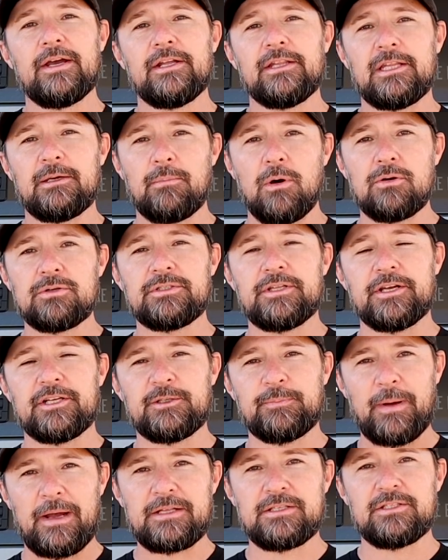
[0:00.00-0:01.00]
the most
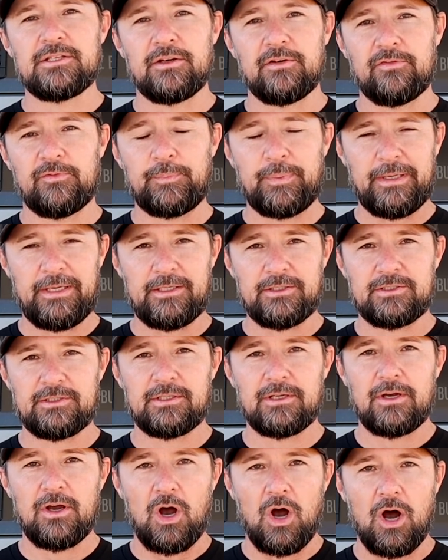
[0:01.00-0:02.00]
expensive piece
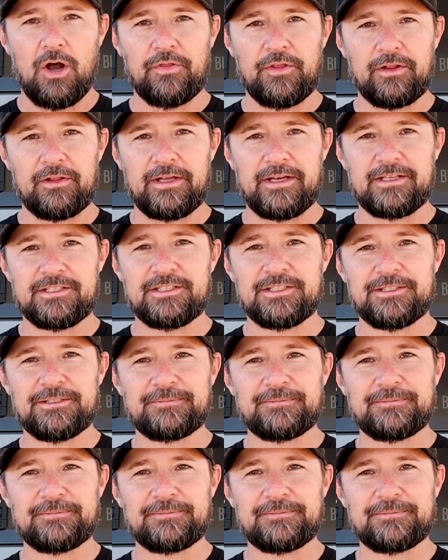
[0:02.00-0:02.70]
on the list.